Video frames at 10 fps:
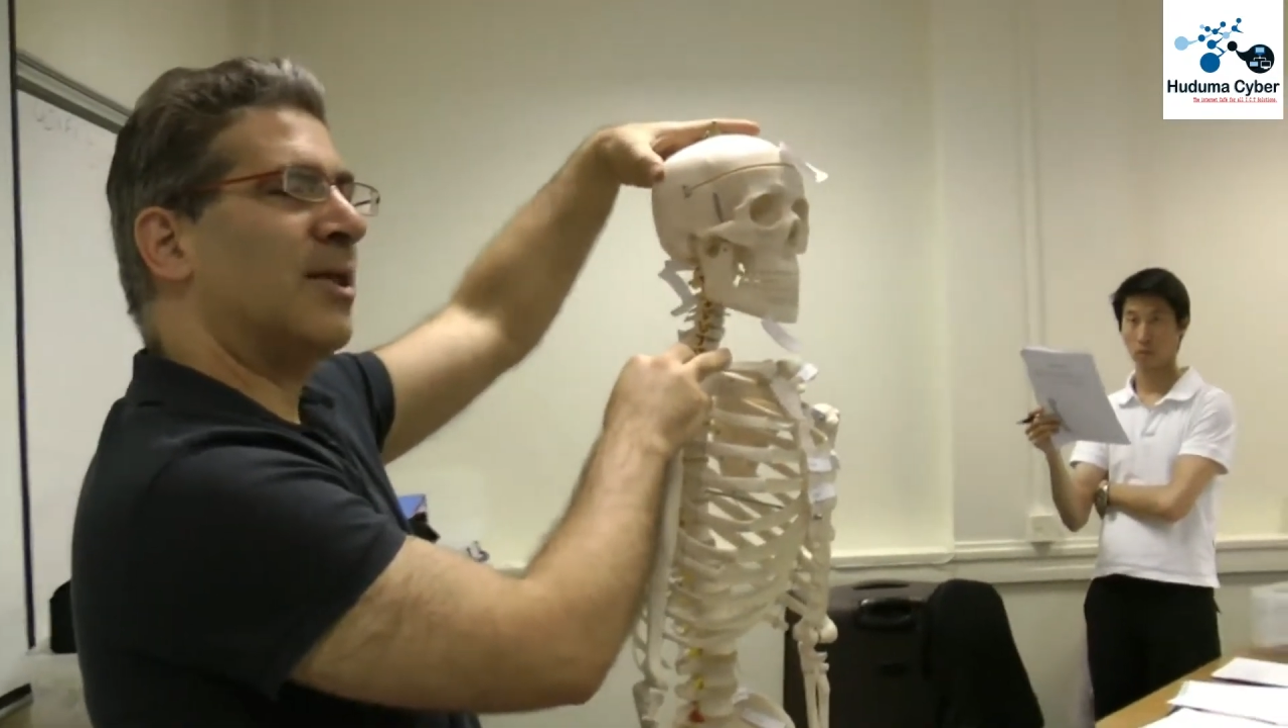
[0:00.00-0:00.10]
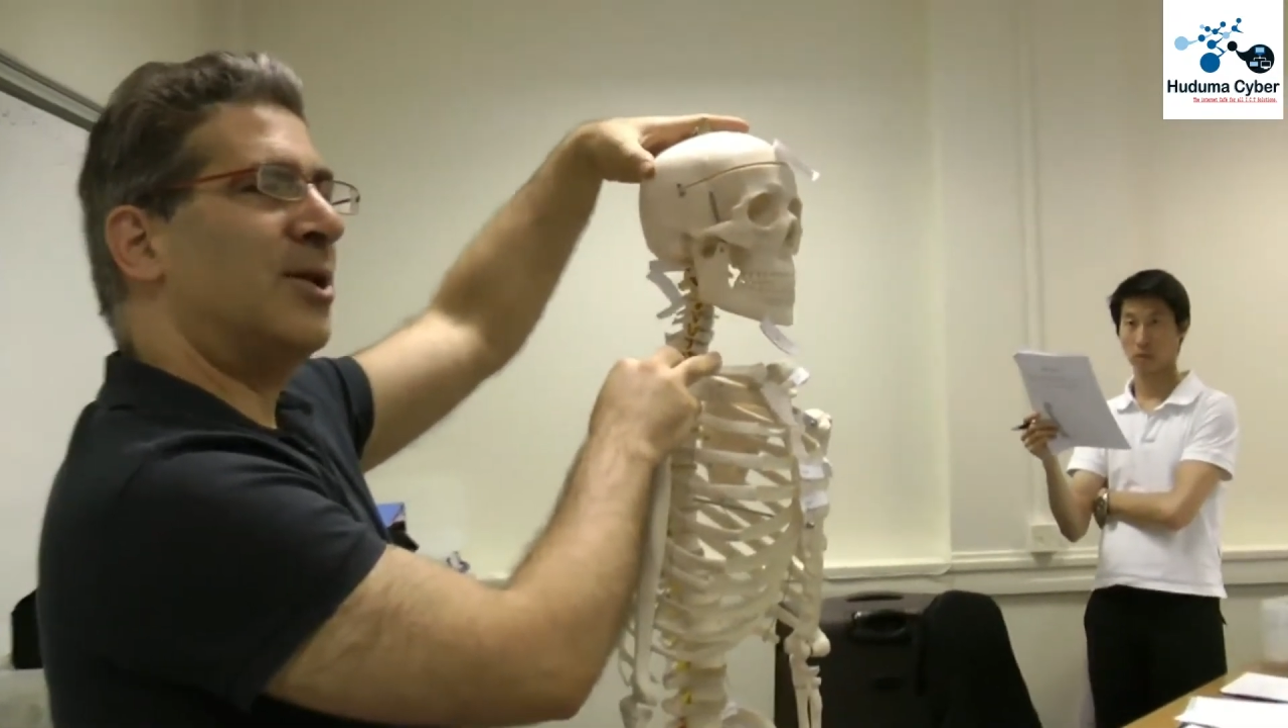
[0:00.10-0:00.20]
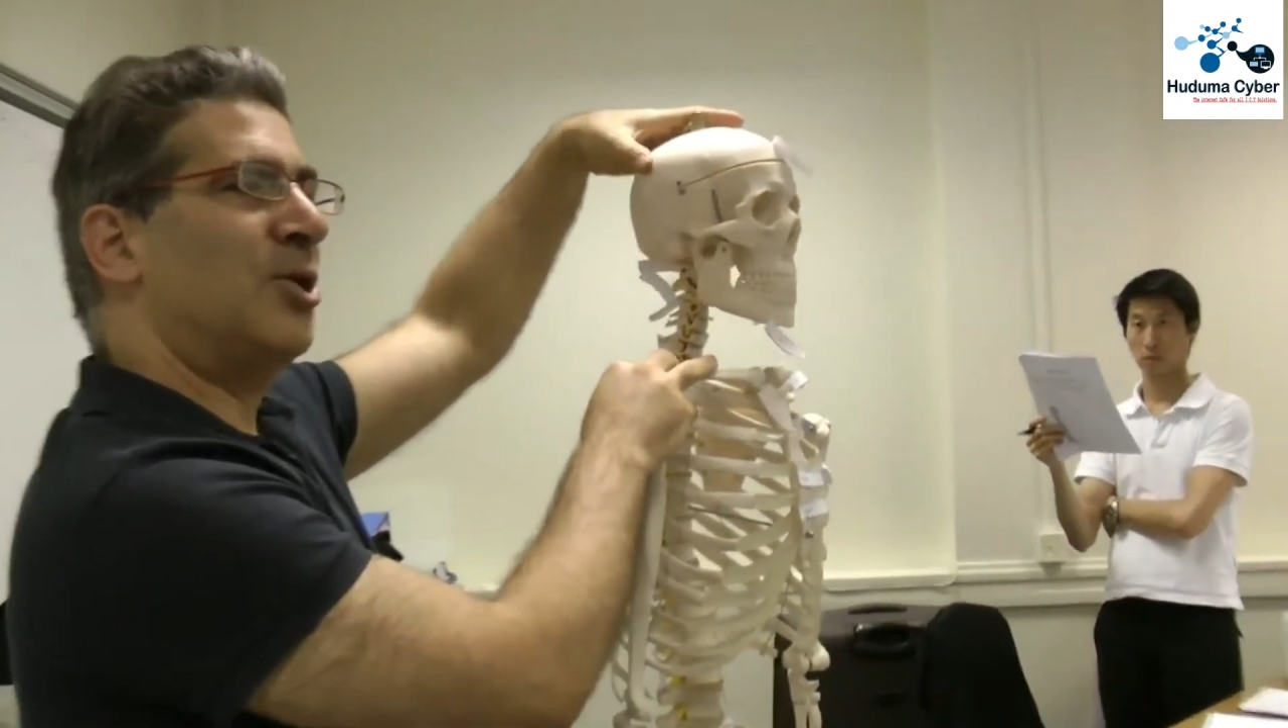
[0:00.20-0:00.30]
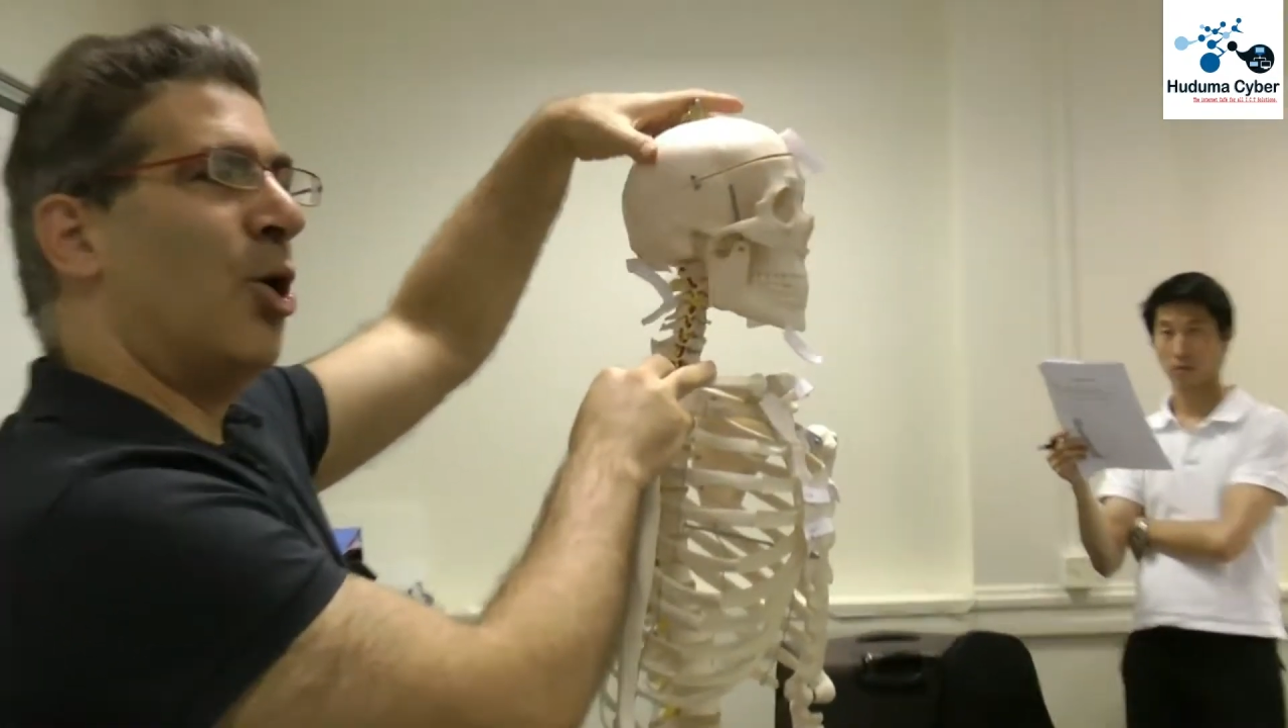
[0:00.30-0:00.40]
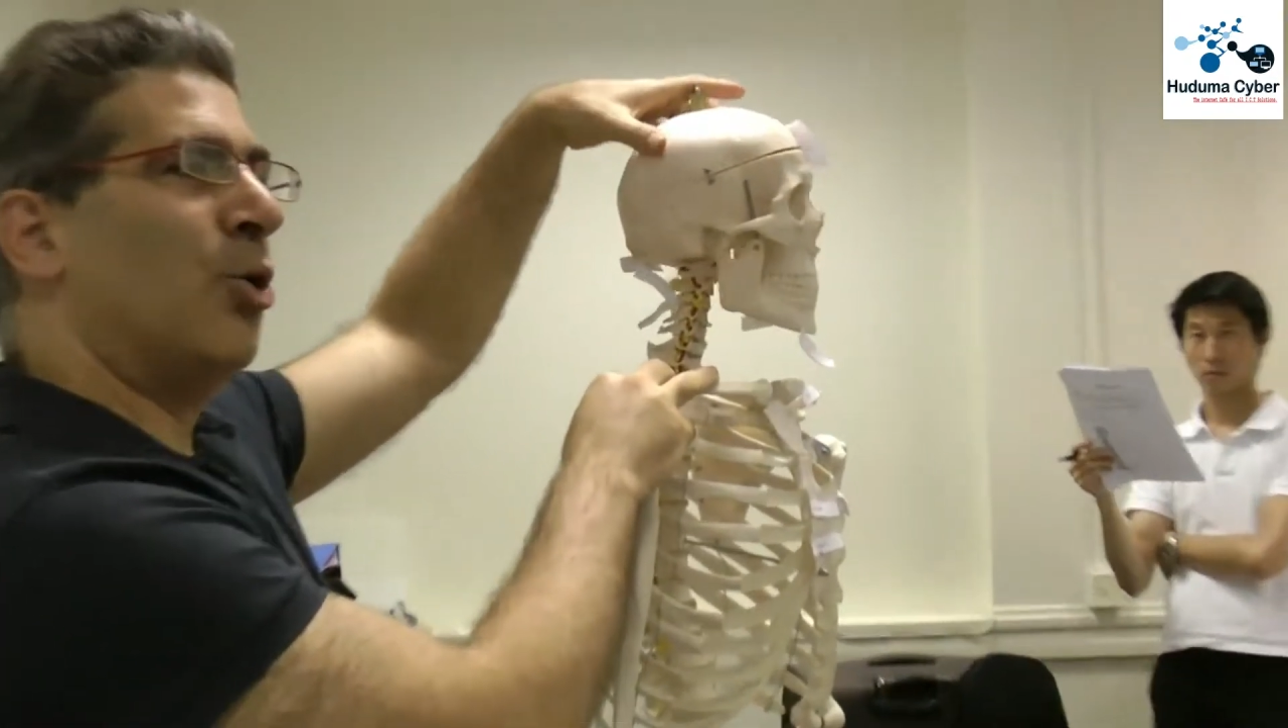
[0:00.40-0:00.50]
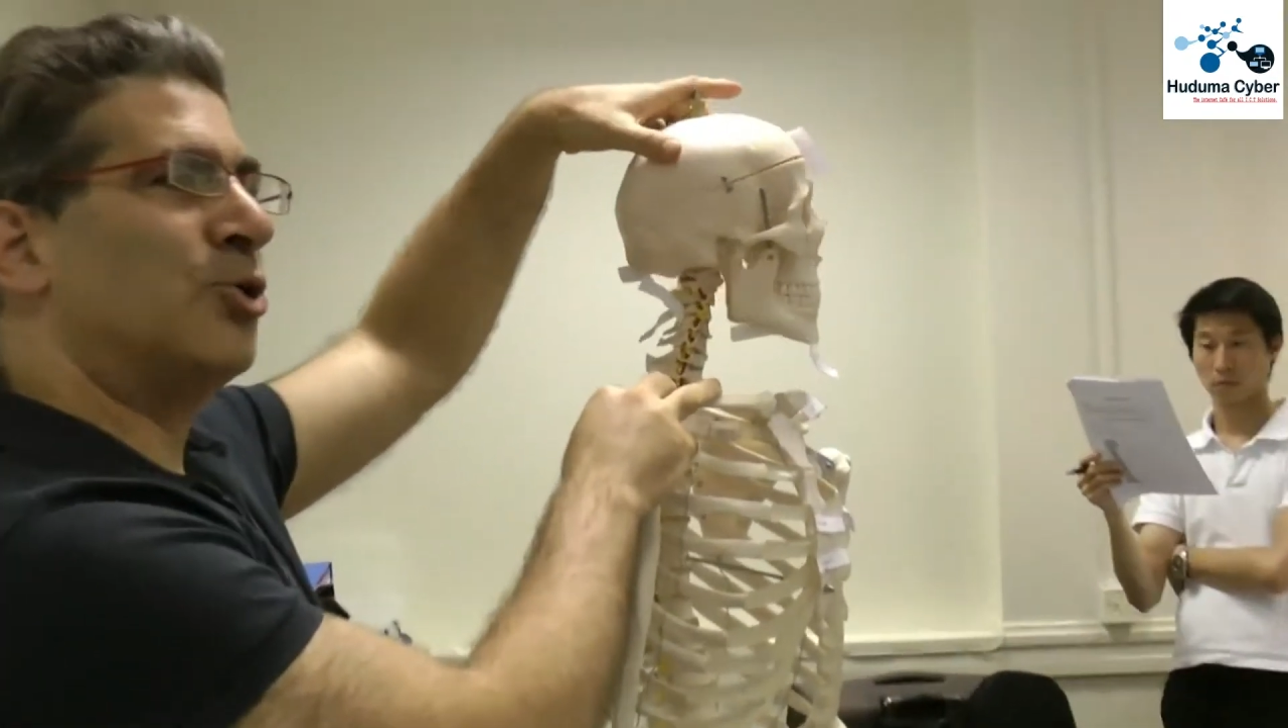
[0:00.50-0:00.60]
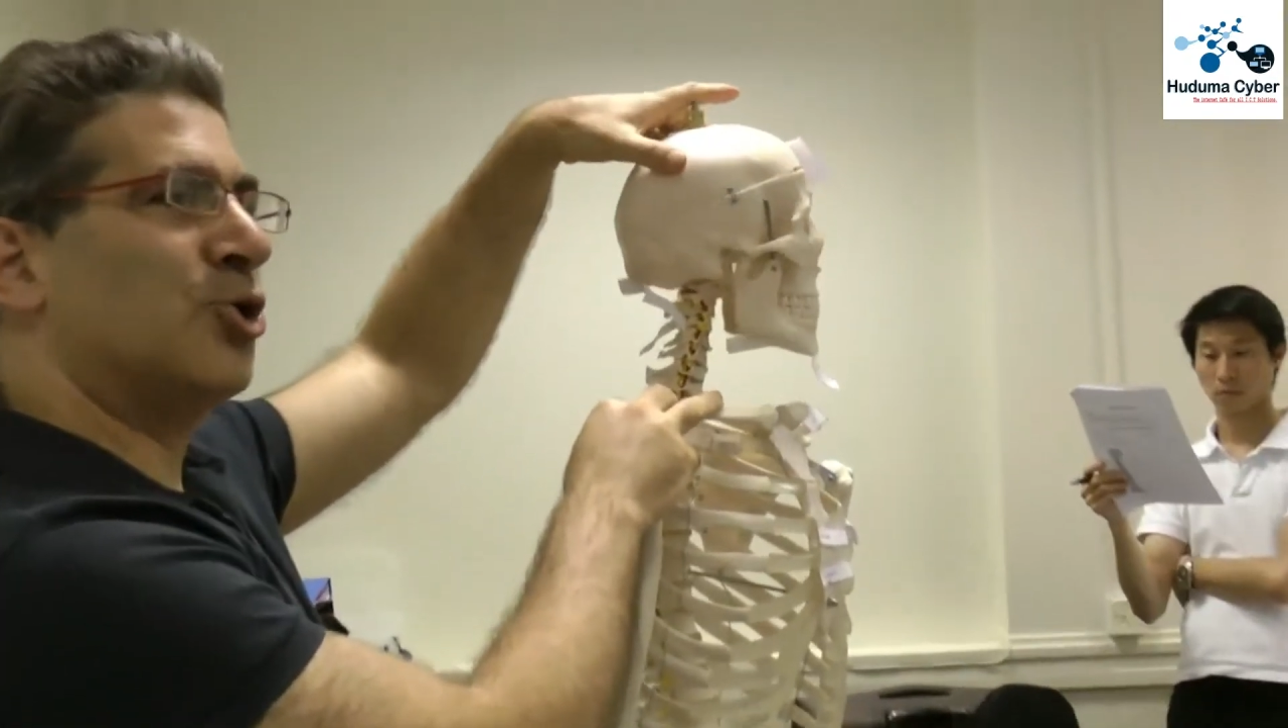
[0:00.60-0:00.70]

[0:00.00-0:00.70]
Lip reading: the no